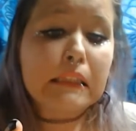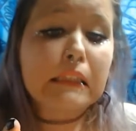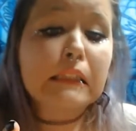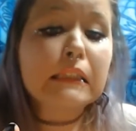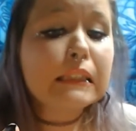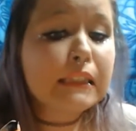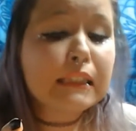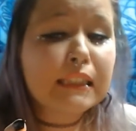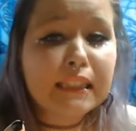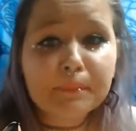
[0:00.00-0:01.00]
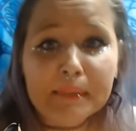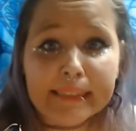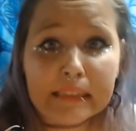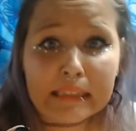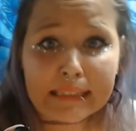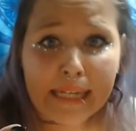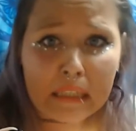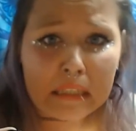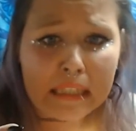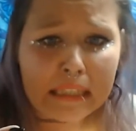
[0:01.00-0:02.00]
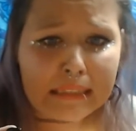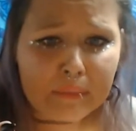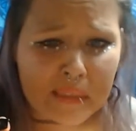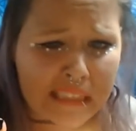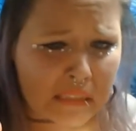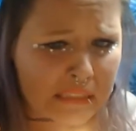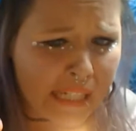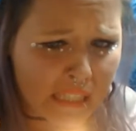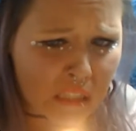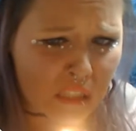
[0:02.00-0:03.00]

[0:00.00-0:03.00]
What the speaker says: I'm a little scared, guys. I'm a little scared.